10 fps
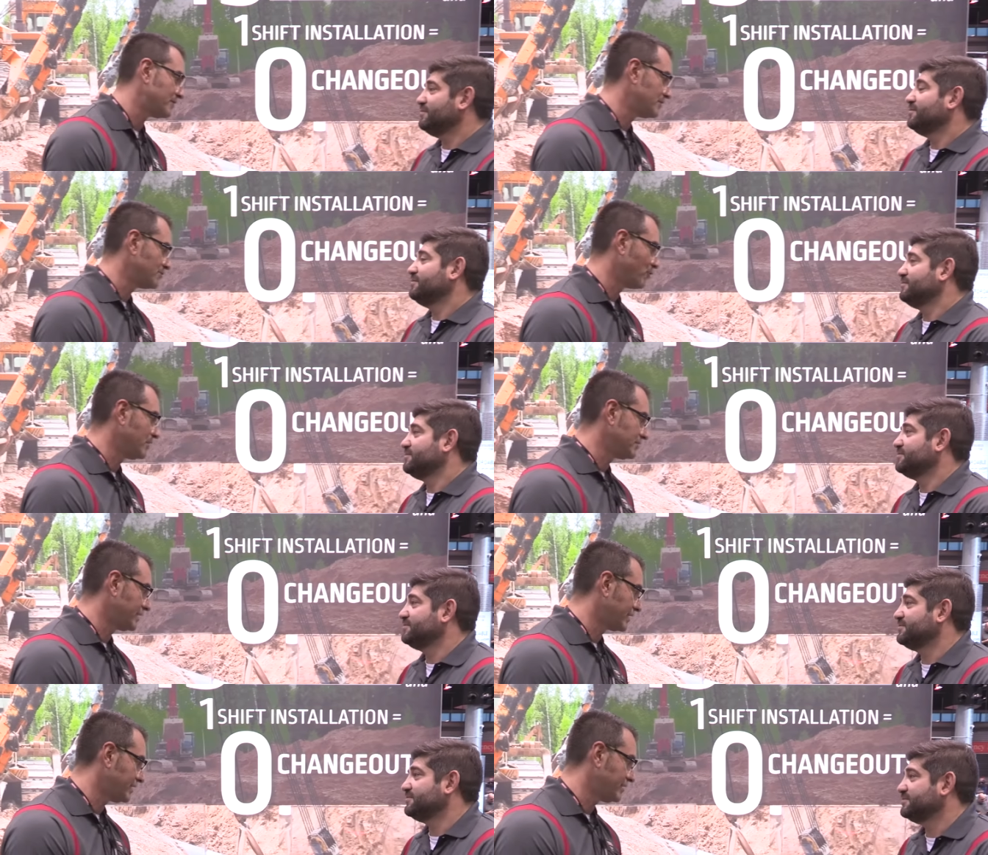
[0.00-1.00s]
Speaker 1: uh, and
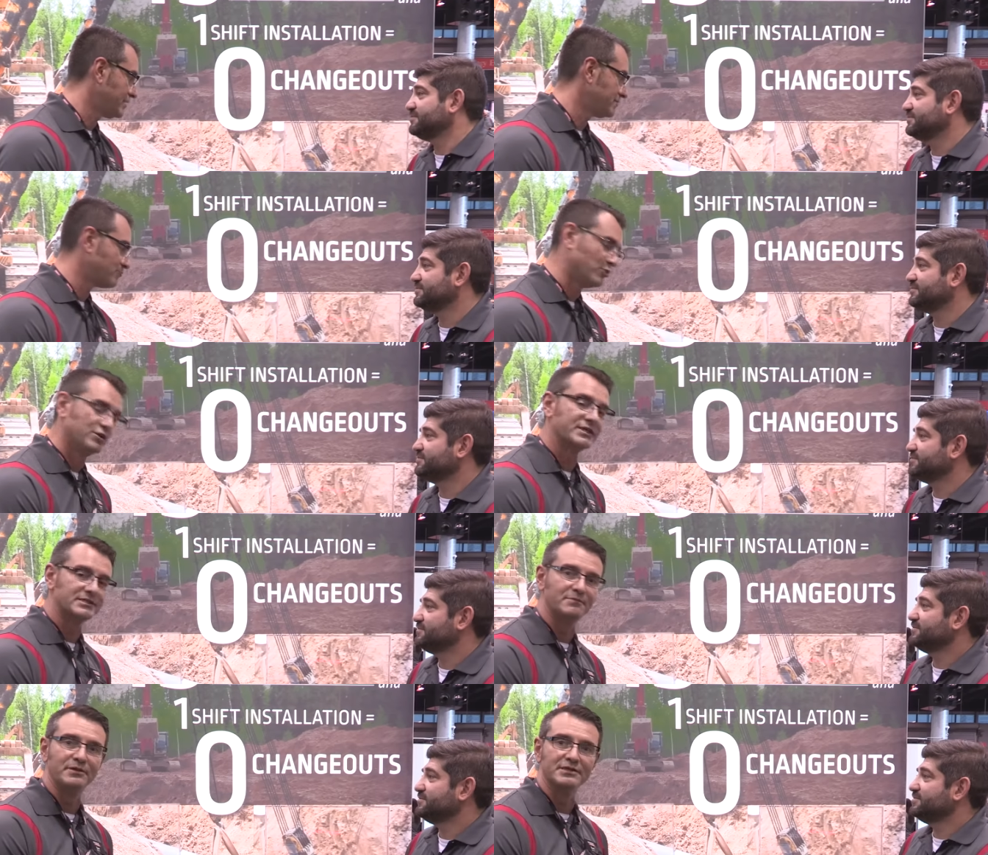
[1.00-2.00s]
welding, and uh, we're
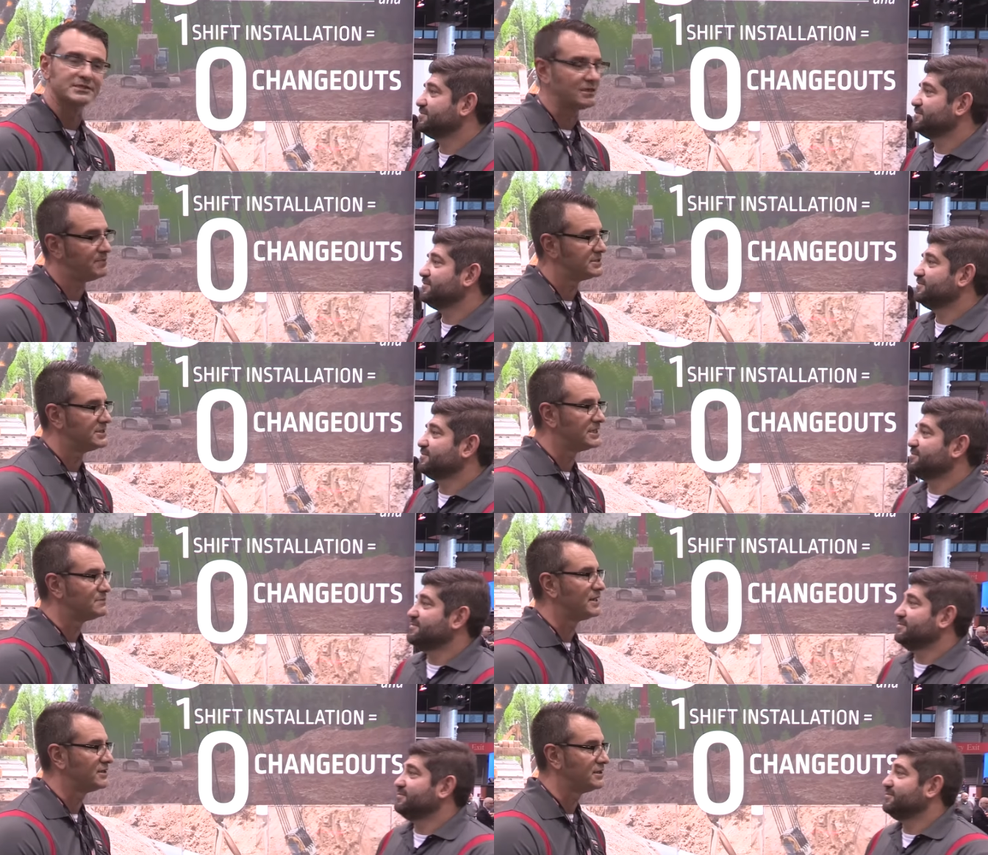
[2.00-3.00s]
looking to build this up as a nice
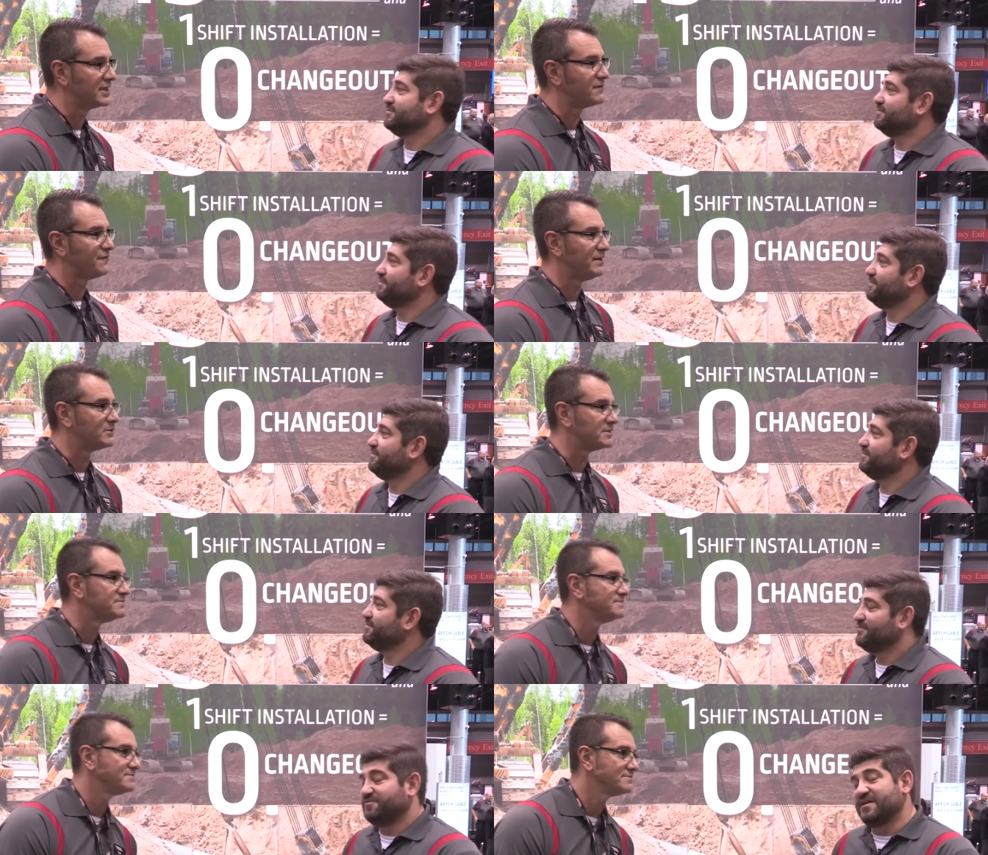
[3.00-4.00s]
part of the Lincoln family.
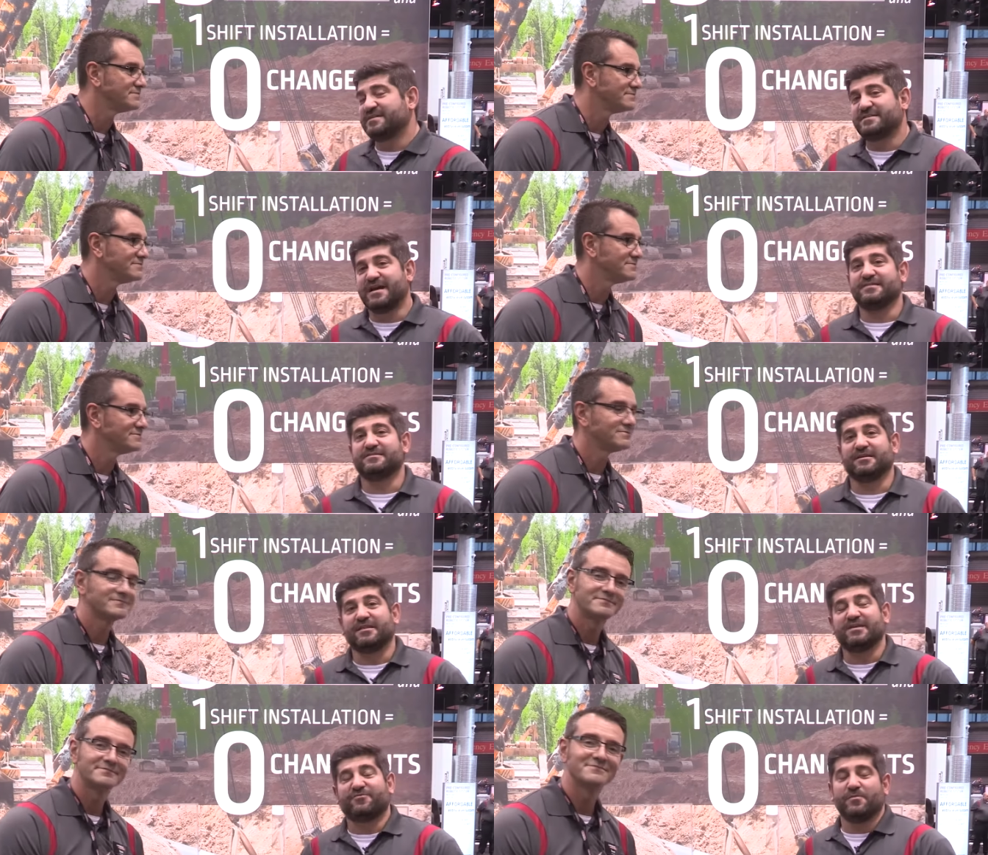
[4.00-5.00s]
Speaker 2: Fantastic.
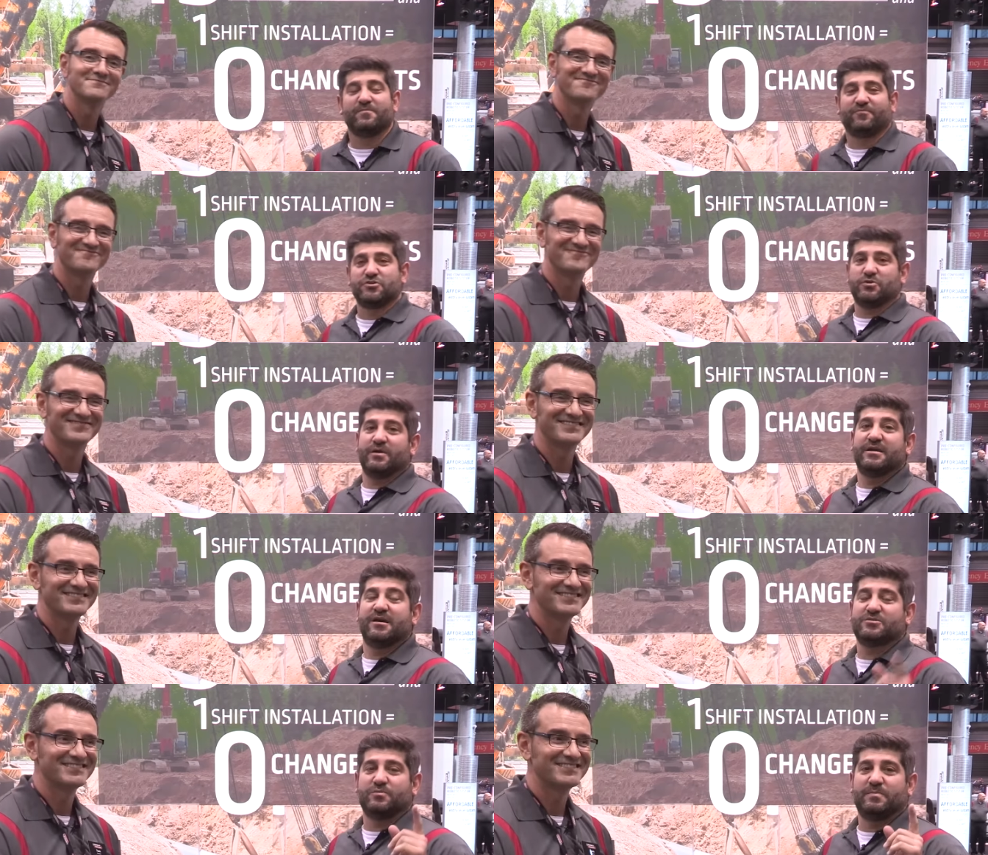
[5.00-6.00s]
Thanks for, for joining
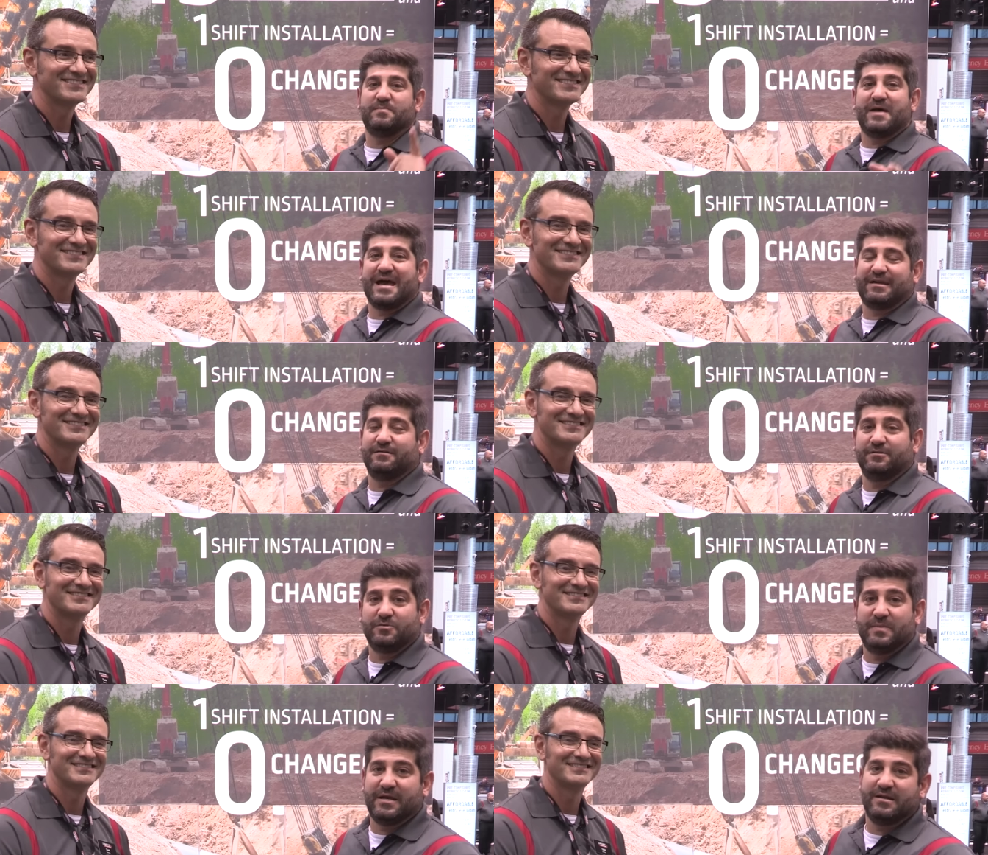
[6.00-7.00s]
us. We'll be back in a
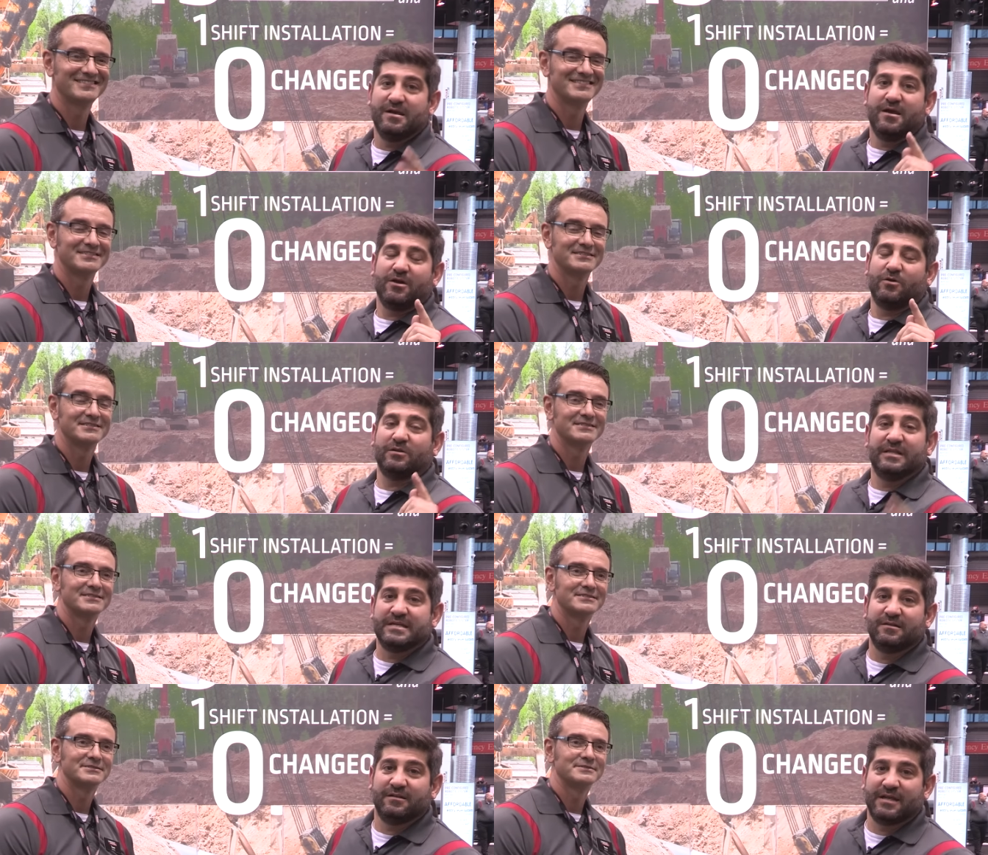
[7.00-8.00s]
little bit. Go to
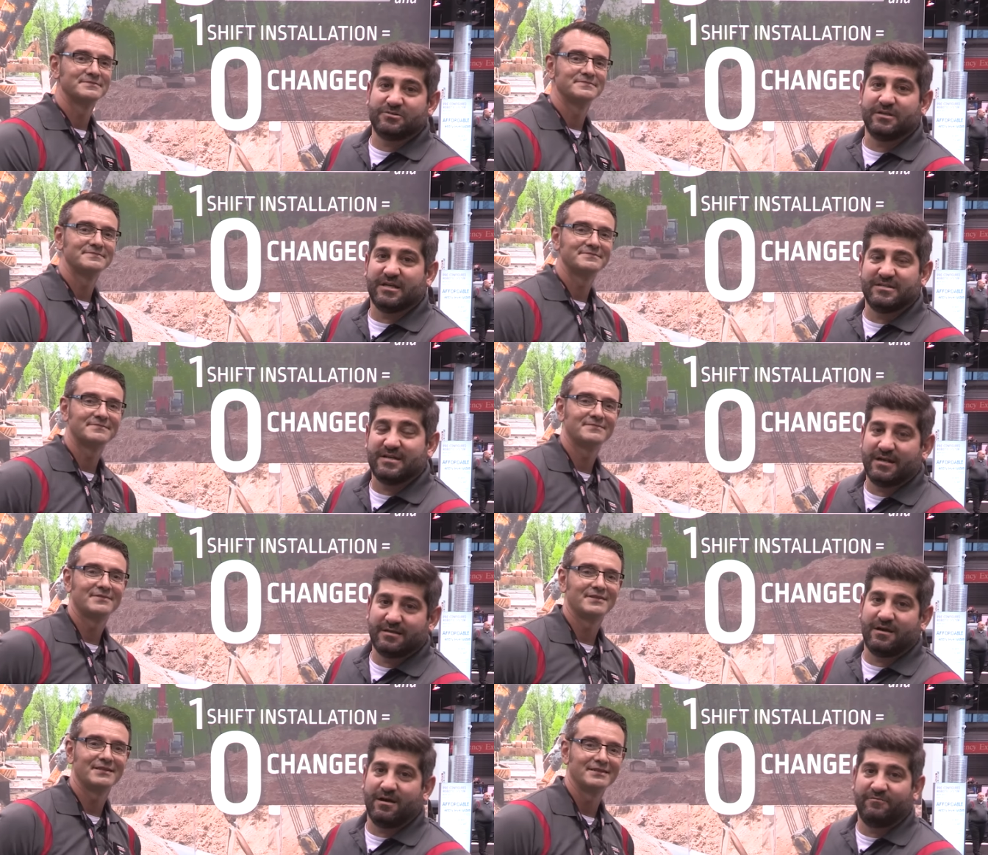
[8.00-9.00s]

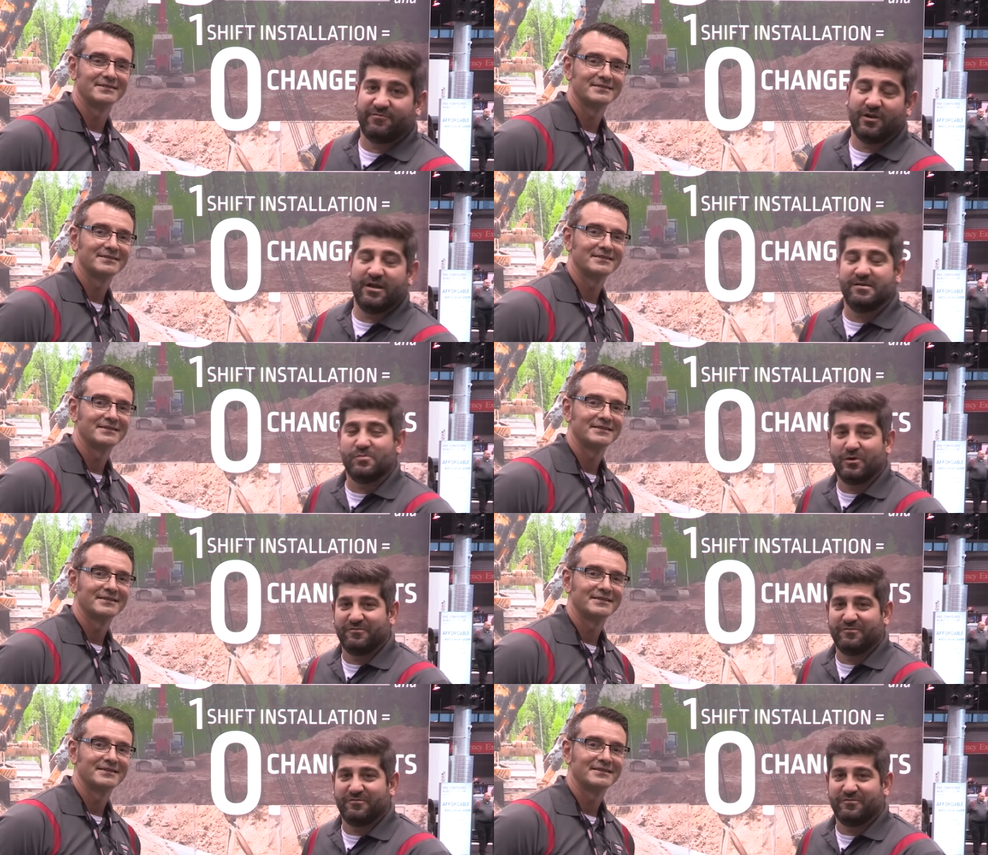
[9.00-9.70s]
lincolnelectric.com for any more